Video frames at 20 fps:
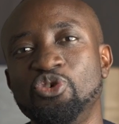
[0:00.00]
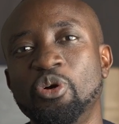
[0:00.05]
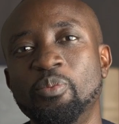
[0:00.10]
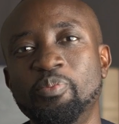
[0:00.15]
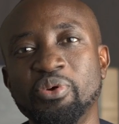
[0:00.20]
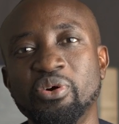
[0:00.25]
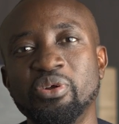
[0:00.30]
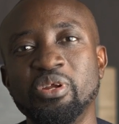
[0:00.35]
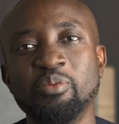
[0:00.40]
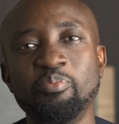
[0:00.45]
your
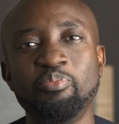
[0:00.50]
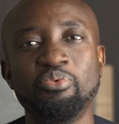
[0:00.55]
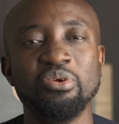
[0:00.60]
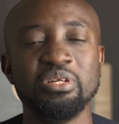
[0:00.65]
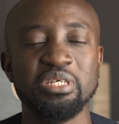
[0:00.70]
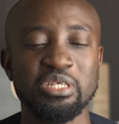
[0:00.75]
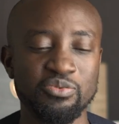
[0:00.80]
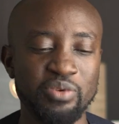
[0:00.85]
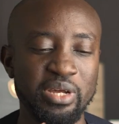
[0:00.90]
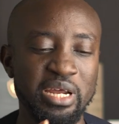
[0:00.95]
building
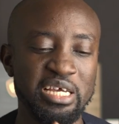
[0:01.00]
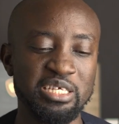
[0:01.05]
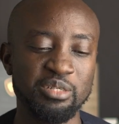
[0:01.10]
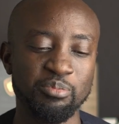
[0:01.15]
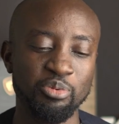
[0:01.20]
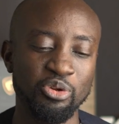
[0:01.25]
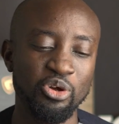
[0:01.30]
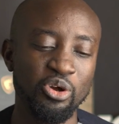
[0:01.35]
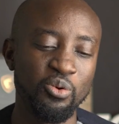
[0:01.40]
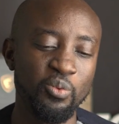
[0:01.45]
project, whether it's
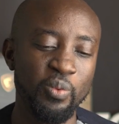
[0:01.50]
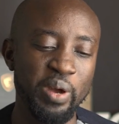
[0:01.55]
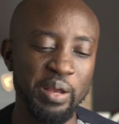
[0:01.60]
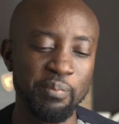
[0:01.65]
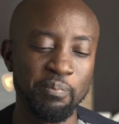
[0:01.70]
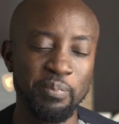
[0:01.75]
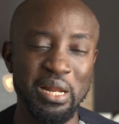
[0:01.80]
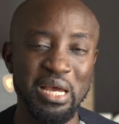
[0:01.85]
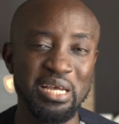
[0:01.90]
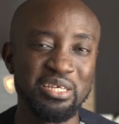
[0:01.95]
block
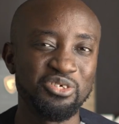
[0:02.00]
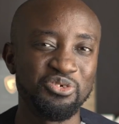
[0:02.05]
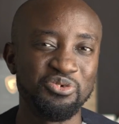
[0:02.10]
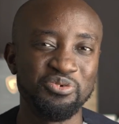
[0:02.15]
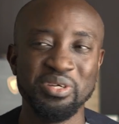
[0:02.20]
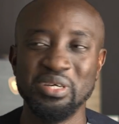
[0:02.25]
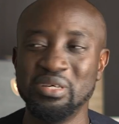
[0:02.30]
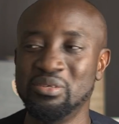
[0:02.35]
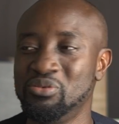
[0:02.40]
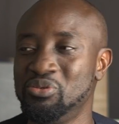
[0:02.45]
work,
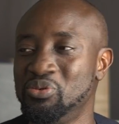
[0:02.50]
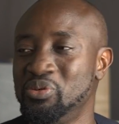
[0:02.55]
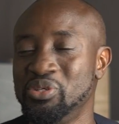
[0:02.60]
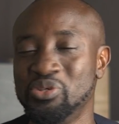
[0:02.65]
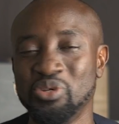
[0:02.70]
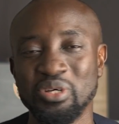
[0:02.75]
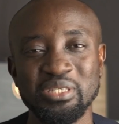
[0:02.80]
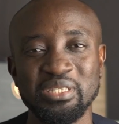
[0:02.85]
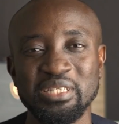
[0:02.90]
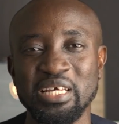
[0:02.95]
plastering, doing
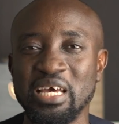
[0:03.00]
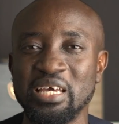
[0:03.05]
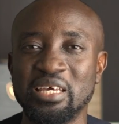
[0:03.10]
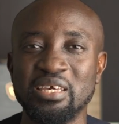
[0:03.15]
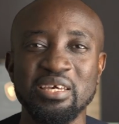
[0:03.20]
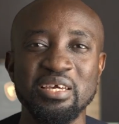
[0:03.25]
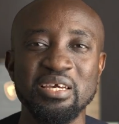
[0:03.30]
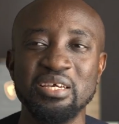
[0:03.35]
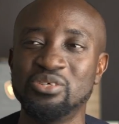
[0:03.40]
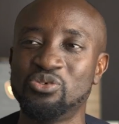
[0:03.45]
your
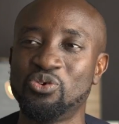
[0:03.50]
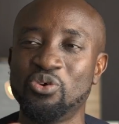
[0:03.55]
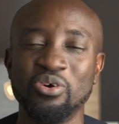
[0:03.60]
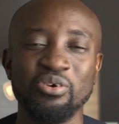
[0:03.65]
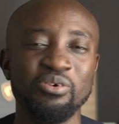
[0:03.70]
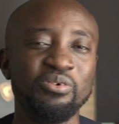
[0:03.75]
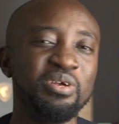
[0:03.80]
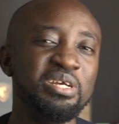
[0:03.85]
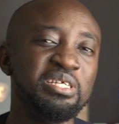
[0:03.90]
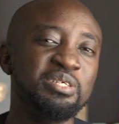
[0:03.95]
staircase,
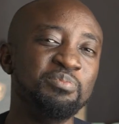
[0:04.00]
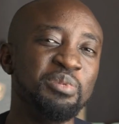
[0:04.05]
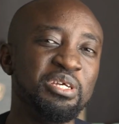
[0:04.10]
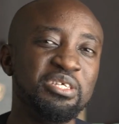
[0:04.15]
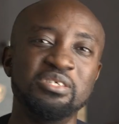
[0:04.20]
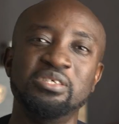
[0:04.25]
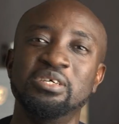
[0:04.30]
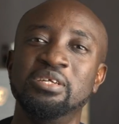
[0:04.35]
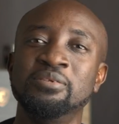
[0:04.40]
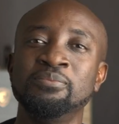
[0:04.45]
concrete
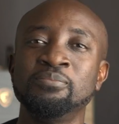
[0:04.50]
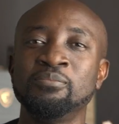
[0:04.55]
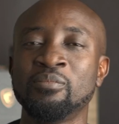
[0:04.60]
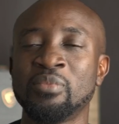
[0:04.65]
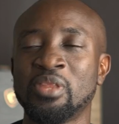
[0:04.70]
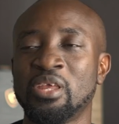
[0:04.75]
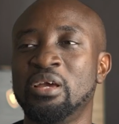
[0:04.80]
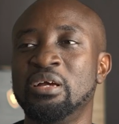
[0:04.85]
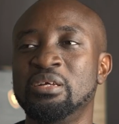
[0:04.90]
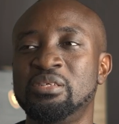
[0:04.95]
mixing,
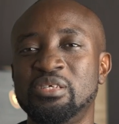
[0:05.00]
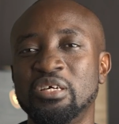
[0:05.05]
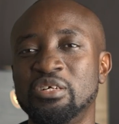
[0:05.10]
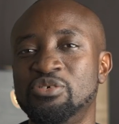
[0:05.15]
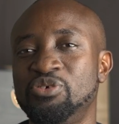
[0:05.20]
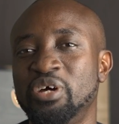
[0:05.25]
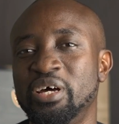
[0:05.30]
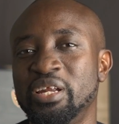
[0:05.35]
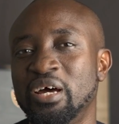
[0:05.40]
etc.